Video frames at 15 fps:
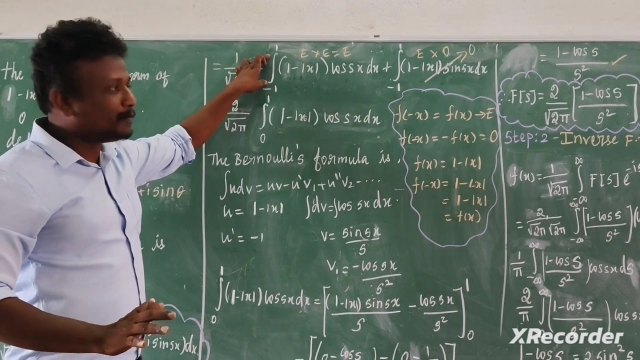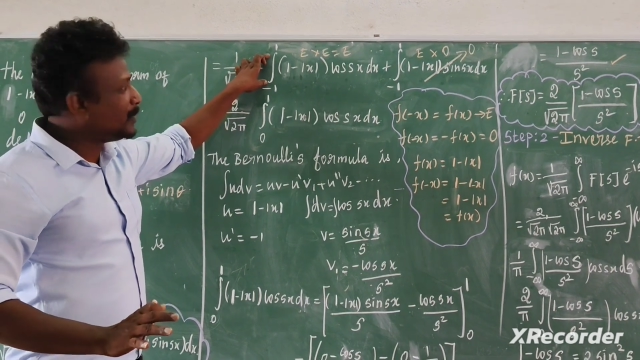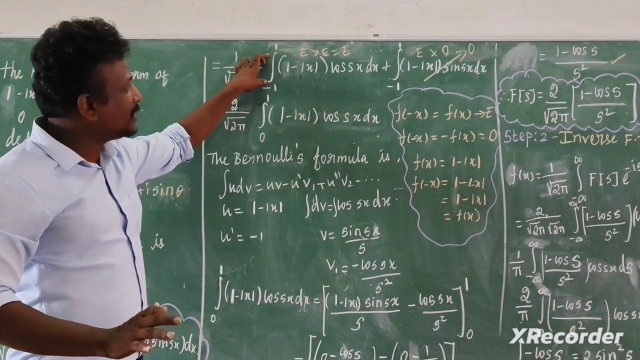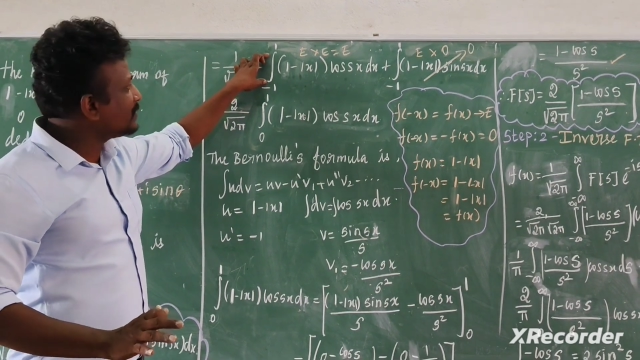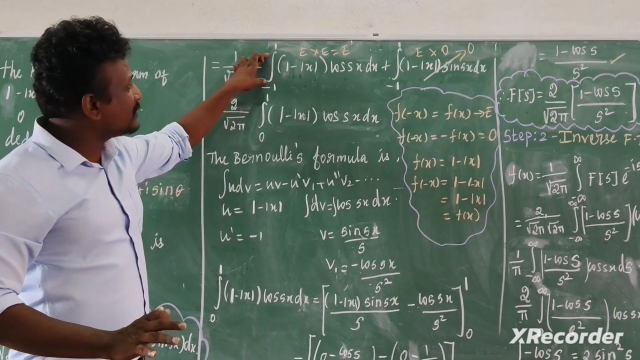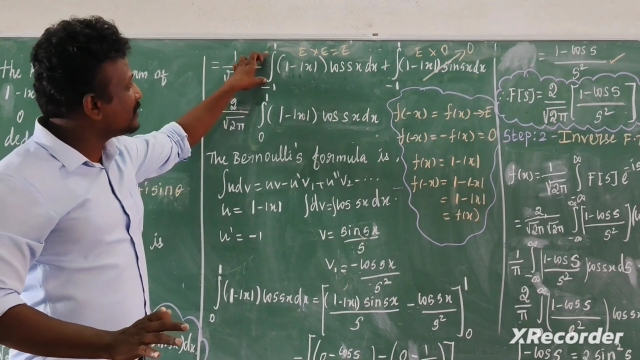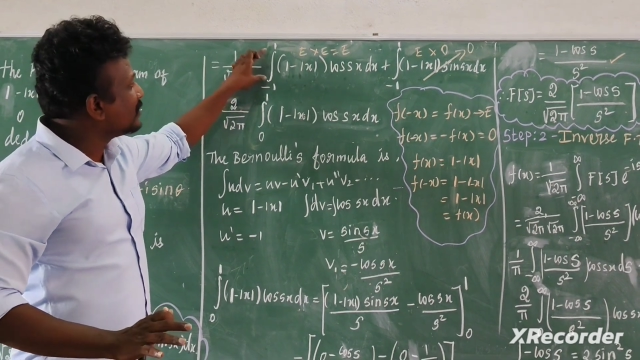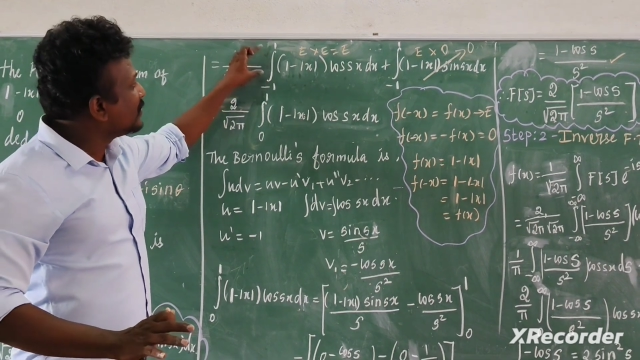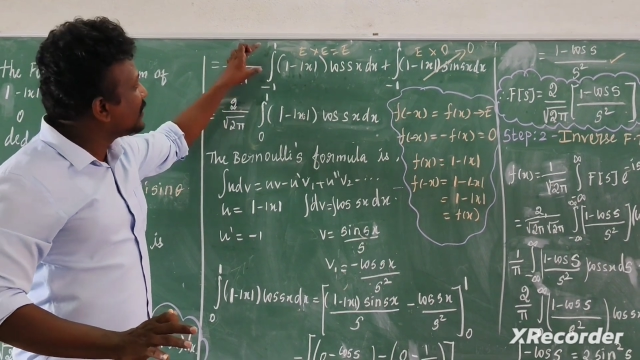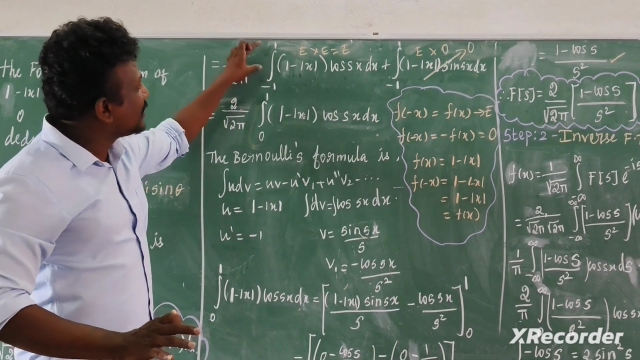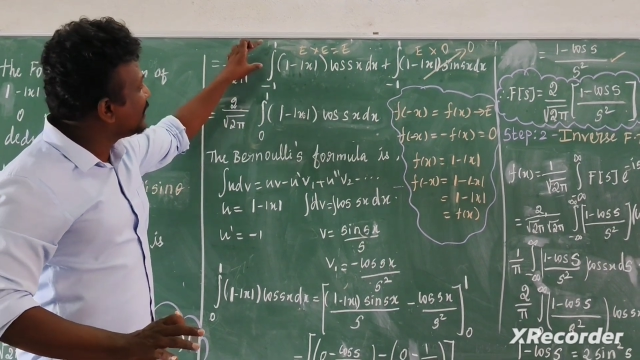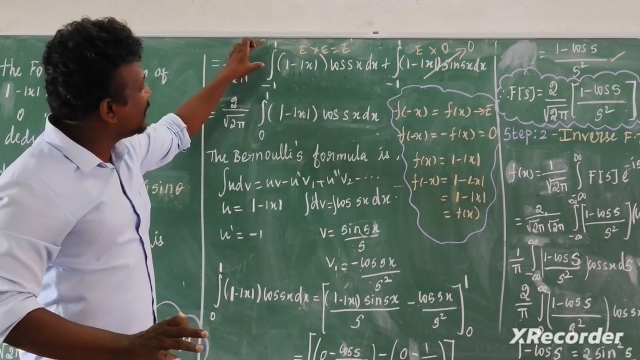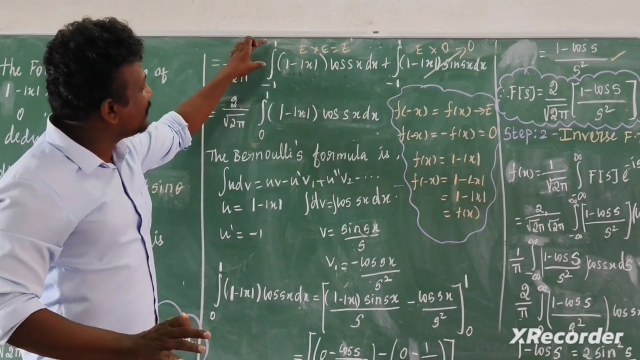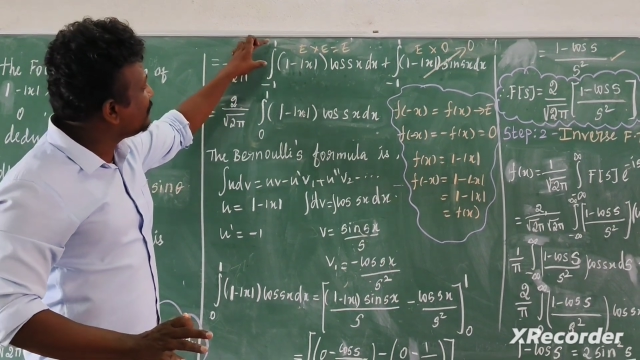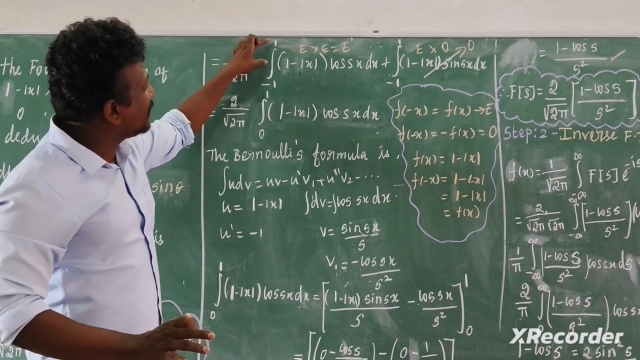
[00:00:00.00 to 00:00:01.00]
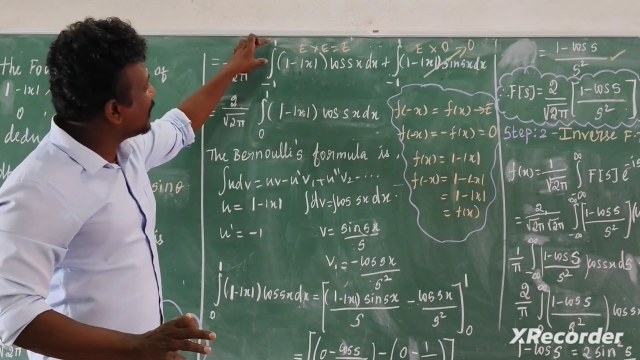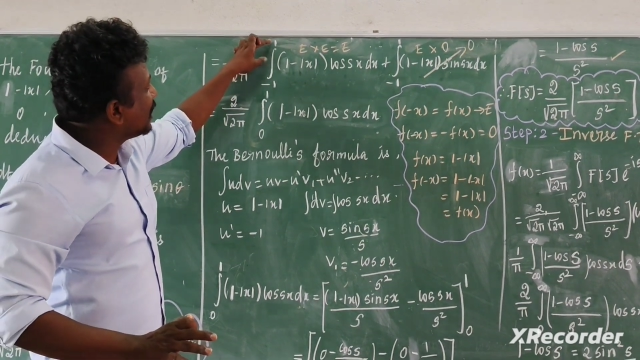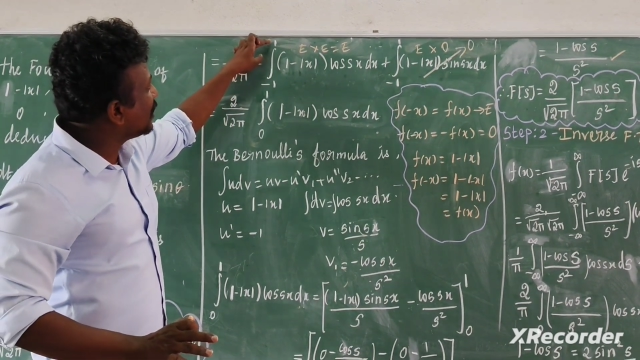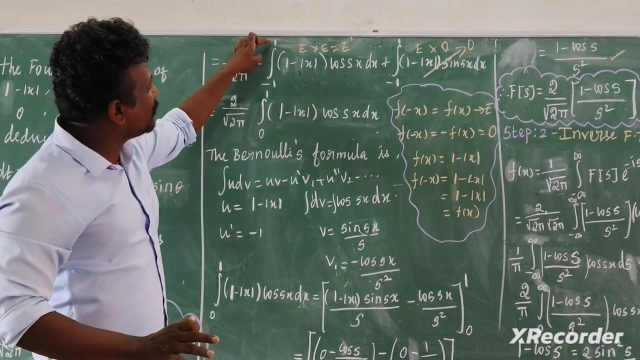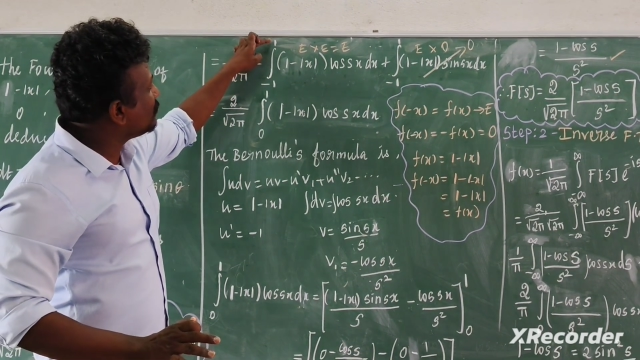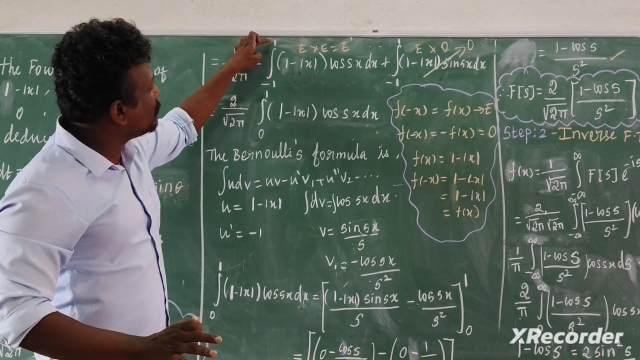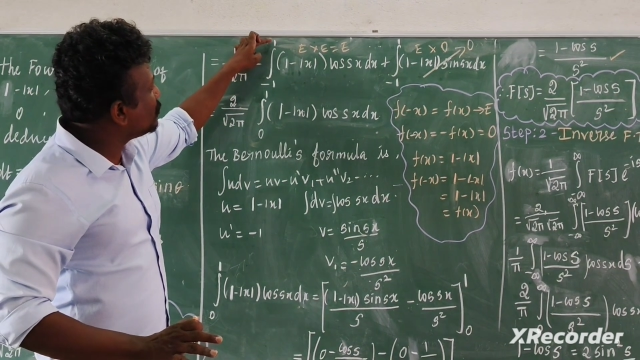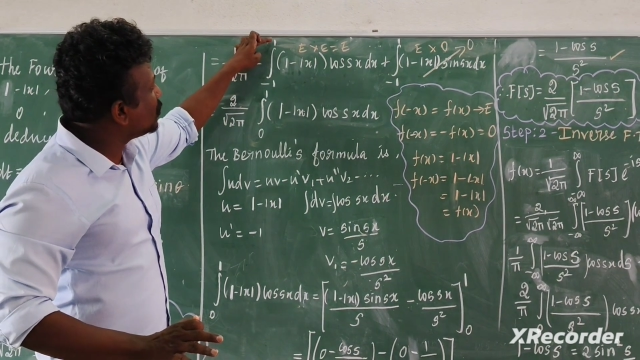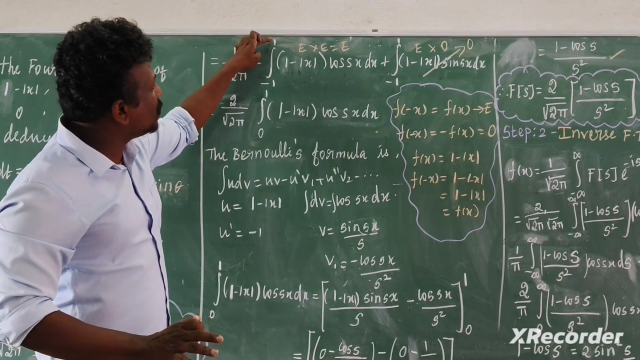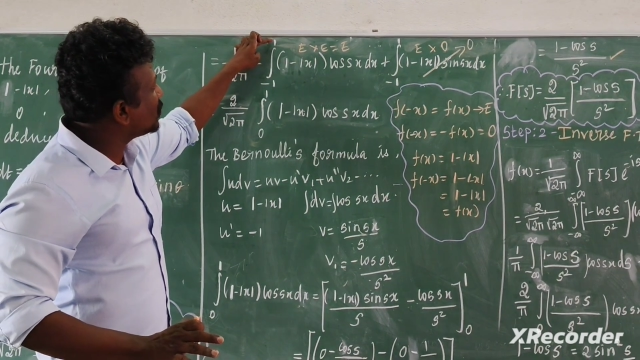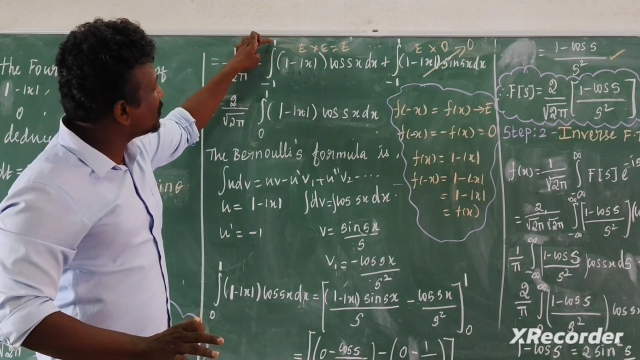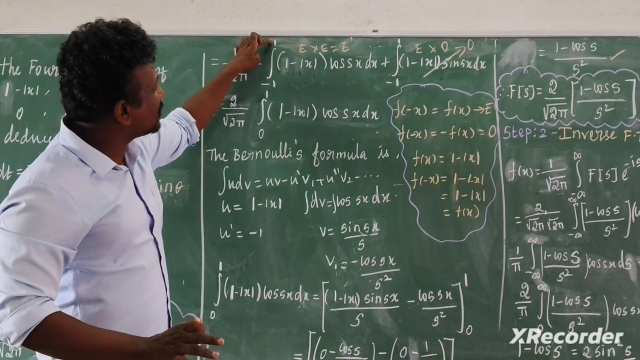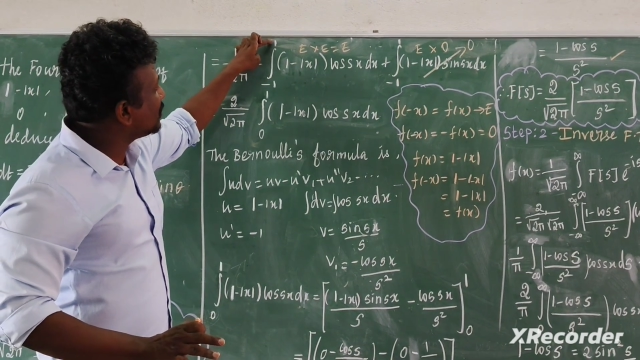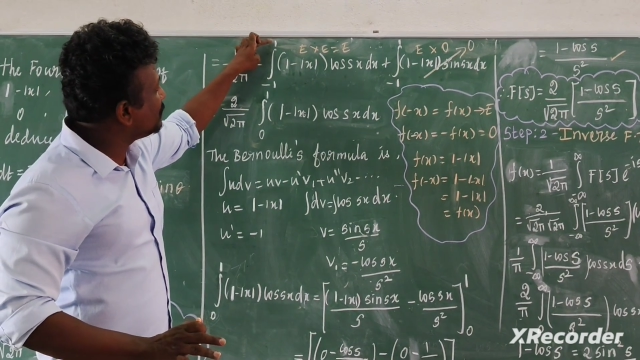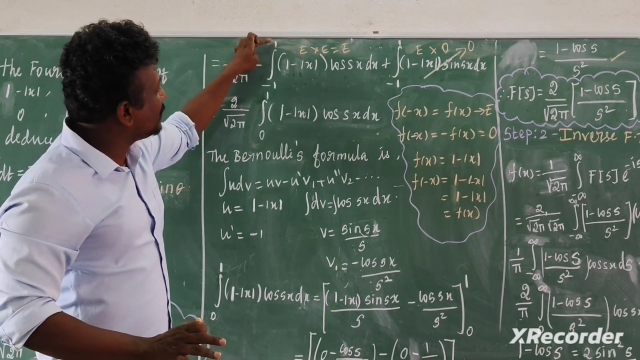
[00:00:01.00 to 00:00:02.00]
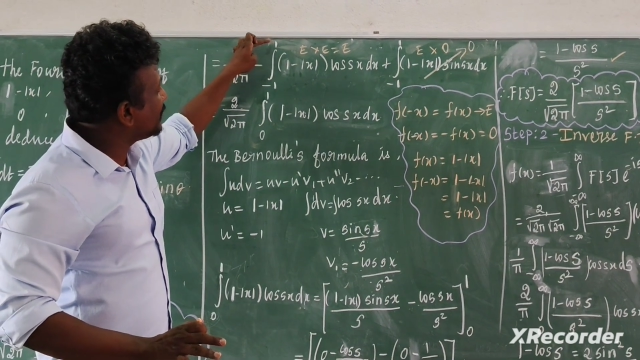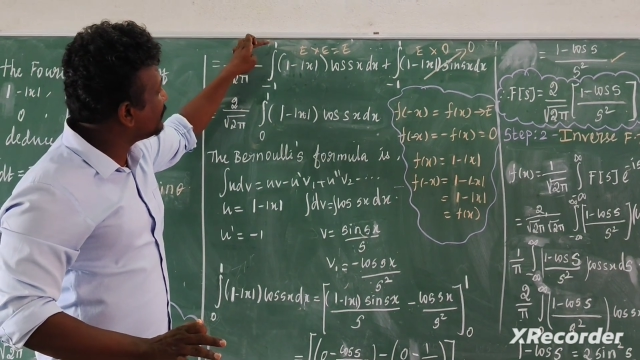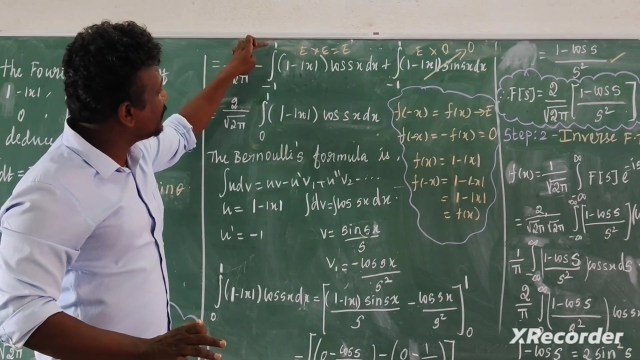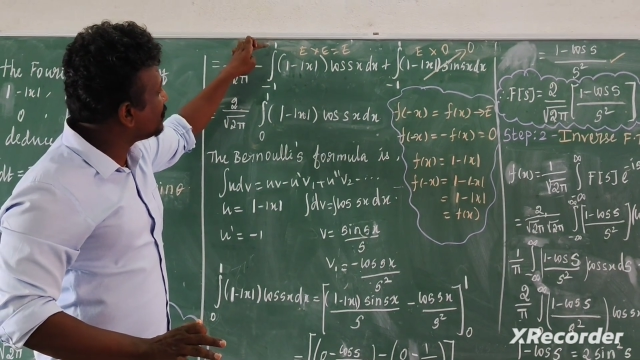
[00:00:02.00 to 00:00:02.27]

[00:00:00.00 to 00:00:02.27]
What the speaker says: But here we have both limit.